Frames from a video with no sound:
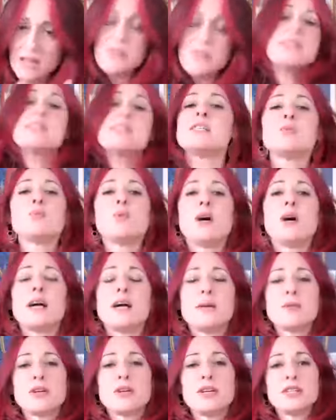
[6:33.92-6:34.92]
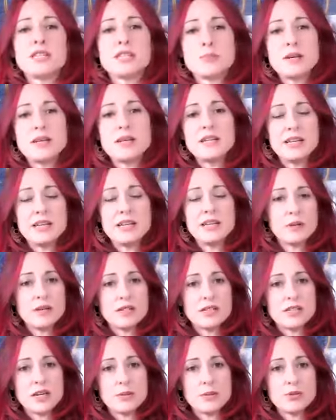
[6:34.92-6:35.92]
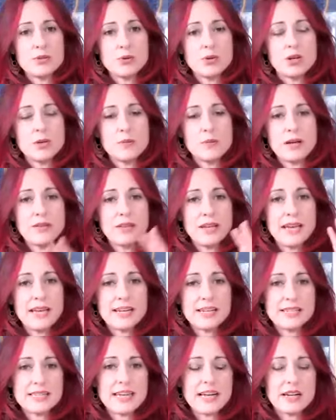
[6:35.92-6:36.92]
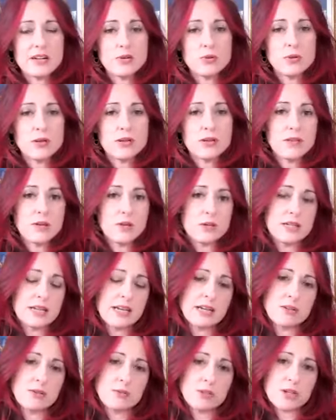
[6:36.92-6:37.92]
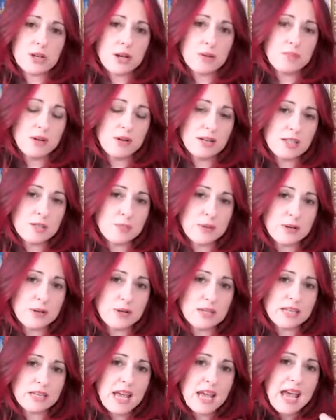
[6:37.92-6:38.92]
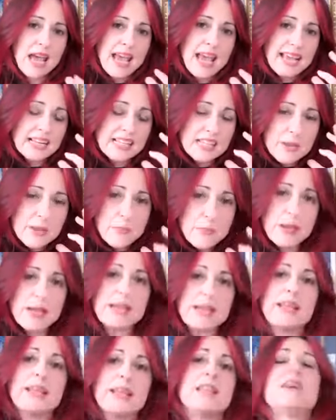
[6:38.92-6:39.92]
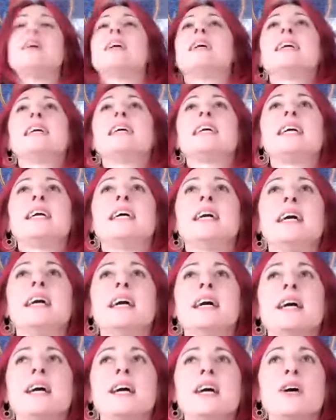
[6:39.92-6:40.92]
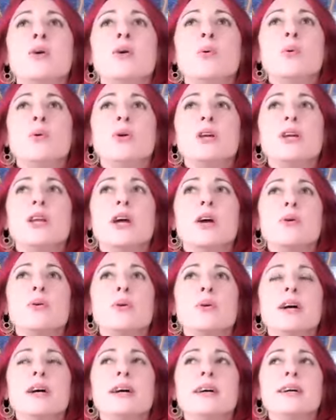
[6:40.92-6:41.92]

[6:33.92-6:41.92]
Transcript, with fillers: and this is why I'm going to spend a little bit of time talking about the hexagonal and the octagonal timelines, because it's a bit like, you know,